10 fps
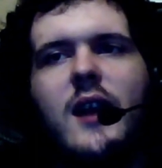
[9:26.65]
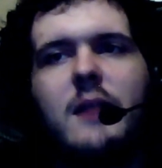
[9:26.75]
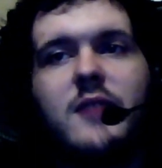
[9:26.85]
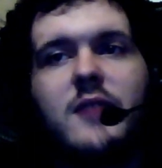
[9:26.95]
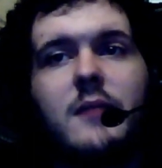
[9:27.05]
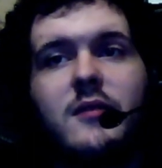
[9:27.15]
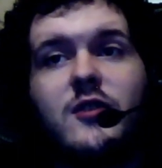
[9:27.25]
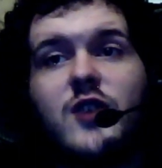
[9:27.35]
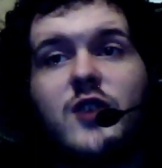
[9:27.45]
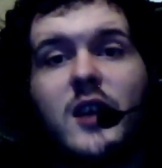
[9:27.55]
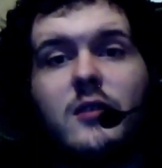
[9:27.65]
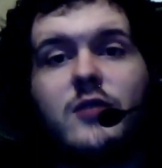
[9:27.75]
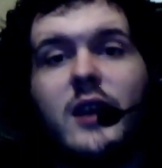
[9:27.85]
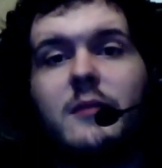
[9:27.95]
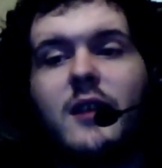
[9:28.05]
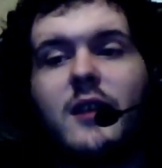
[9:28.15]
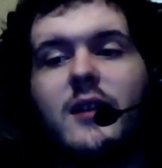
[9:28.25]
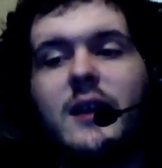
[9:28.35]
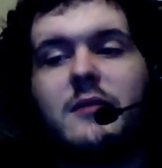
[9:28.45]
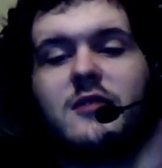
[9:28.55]
I'm tempted to check those games out
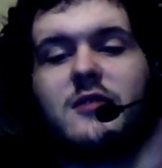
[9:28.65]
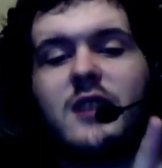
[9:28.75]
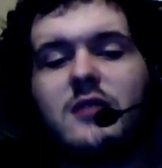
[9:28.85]
again, which is kind of